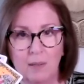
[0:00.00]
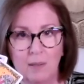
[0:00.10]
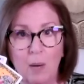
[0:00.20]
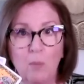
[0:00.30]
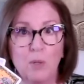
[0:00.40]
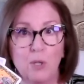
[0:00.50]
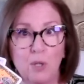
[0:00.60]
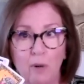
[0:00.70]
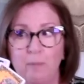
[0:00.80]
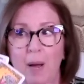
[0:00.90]
that will
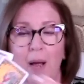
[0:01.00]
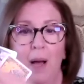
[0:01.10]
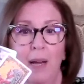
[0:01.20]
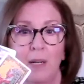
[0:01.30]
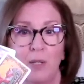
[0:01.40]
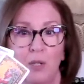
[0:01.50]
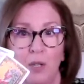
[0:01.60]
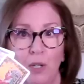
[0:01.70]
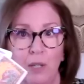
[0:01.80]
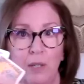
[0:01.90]
serve my highest
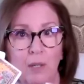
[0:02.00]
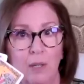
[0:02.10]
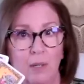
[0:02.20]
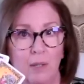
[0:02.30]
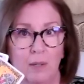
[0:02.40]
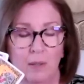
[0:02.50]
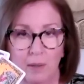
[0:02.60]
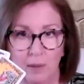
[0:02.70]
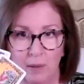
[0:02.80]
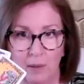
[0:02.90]
good.
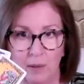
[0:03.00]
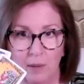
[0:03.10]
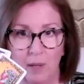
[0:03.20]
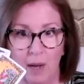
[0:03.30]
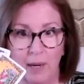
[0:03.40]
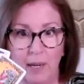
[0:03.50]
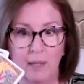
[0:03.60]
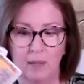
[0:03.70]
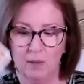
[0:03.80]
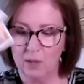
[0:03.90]
Got
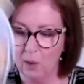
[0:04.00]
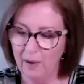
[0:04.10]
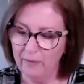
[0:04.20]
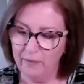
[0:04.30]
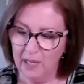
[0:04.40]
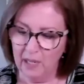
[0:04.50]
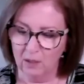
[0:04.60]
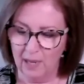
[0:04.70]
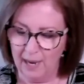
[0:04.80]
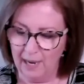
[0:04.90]
it? So I
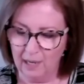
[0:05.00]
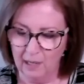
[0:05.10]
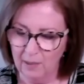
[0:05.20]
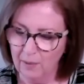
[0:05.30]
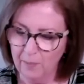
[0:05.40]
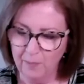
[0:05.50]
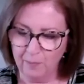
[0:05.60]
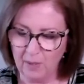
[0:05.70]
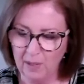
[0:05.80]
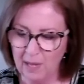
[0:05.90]
feel like
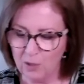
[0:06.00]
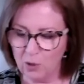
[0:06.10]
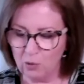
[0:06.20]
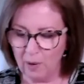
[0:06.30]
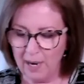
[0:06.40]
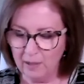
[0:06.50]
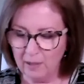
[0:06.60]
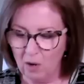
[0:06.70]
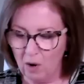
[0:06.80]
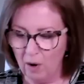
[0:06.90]
that
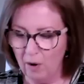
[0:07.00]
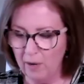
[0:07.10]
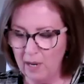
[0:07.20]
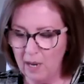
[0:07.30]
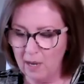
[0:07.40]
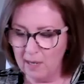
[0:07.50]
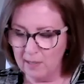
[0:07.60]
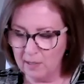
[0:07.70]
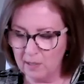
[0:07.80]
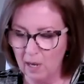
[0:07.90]
Strength card
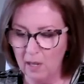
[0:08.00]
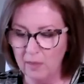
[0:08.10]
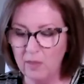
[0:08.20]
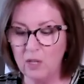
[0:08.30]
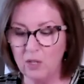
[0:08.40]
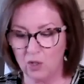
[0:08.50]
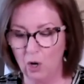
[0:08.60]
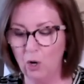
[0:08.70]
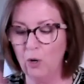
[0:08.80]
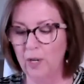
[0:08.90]
is the
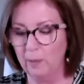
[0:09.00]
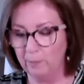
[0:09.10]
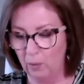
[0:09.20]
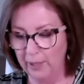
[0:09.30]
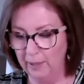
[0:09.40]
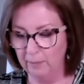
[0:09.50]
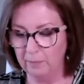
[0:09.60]
turning point.